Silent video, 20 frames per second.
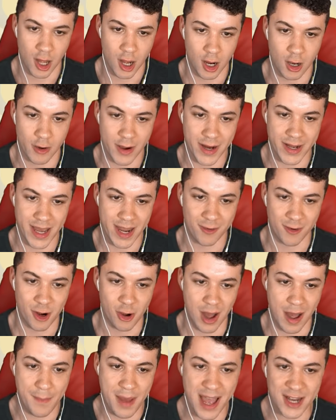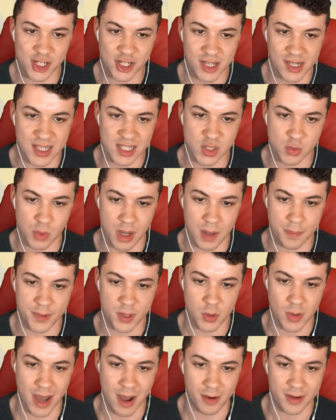Alright, Iroh, I'm actually gonna swap
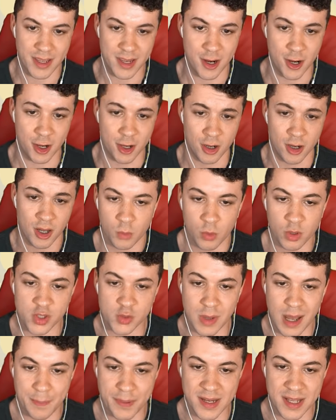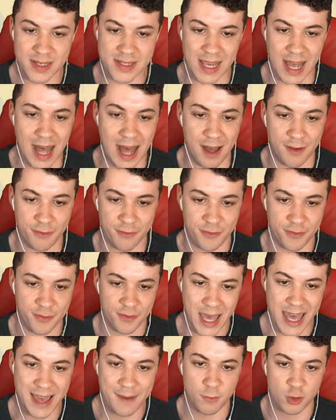you out here. We'll swap into Toph,
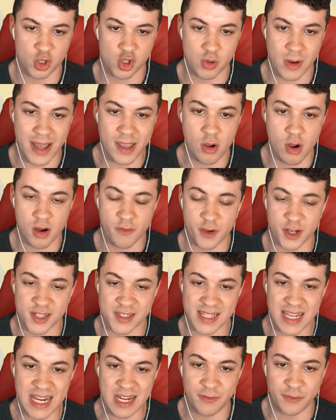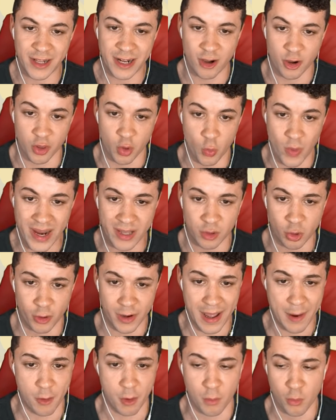and we'll try going for Seed Flare on the
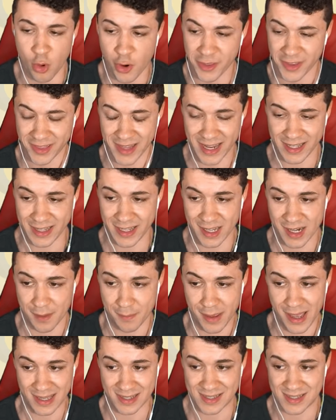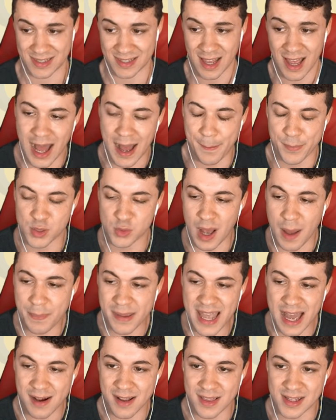Wailord, and we're more than likely gonna miss. I'm
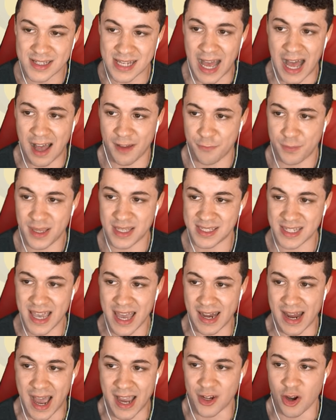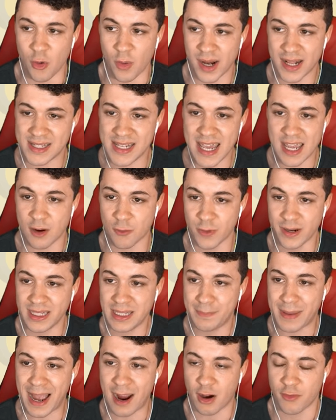swapping out into Toph because, again, I don't want to take a
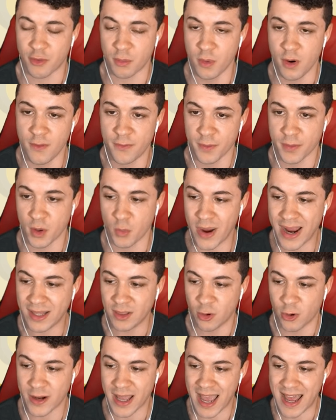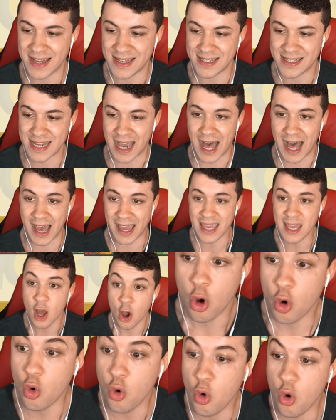really powerful move from the Wailord and die.
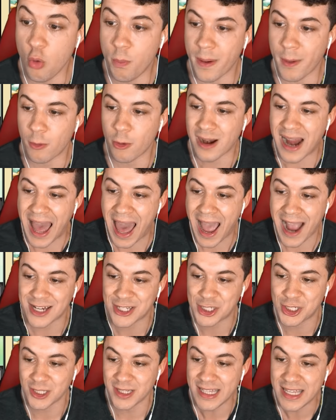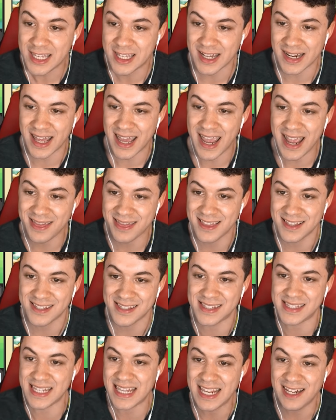Ooh, but we're actually gonna hit the
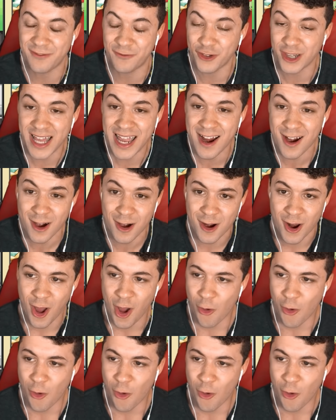Seed Flare?